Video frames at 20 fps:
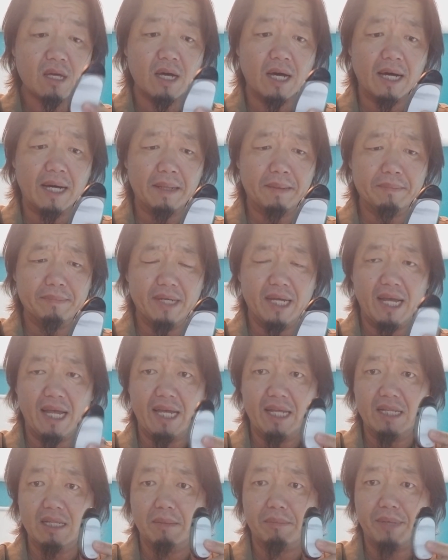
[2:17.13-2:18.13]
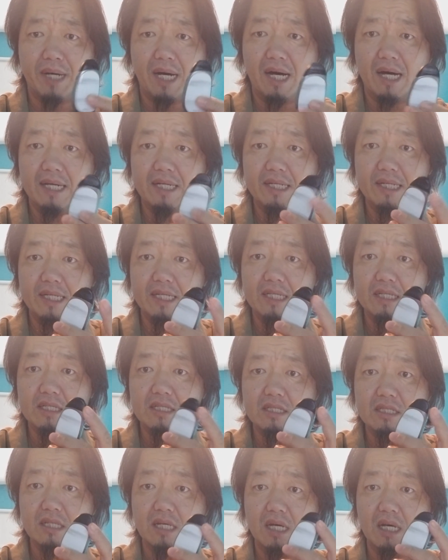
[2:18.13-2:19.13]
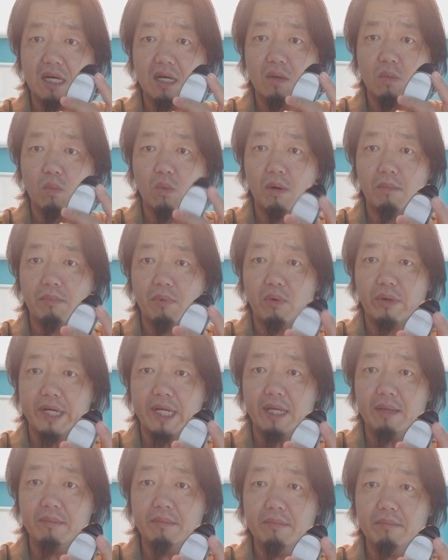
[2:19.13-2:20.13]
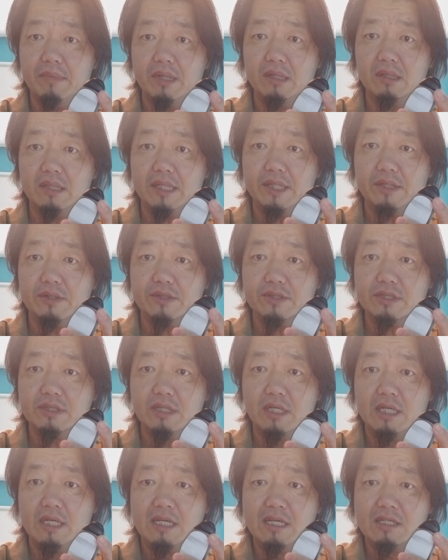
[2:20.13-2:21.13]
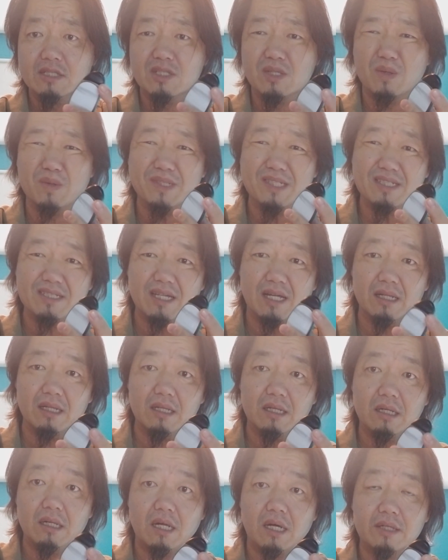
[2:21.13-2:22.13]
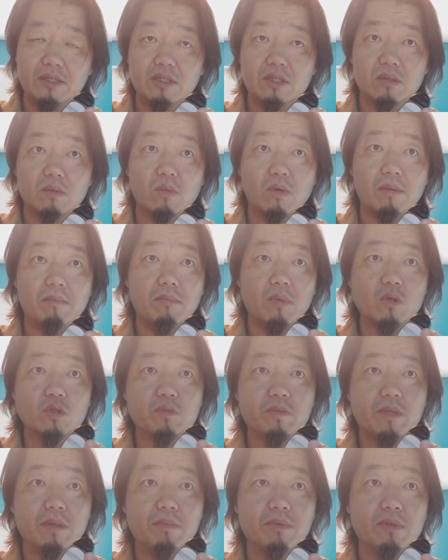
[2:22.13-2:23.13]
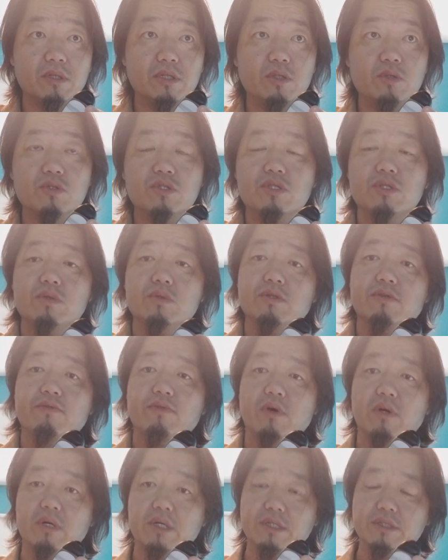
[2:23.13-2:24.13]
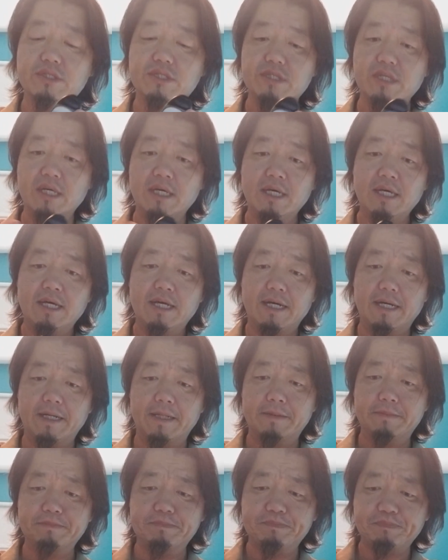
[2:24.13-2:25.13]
um, and the pod is uh, one point eight milliliters. So it's a little under what most people are used to as far as um,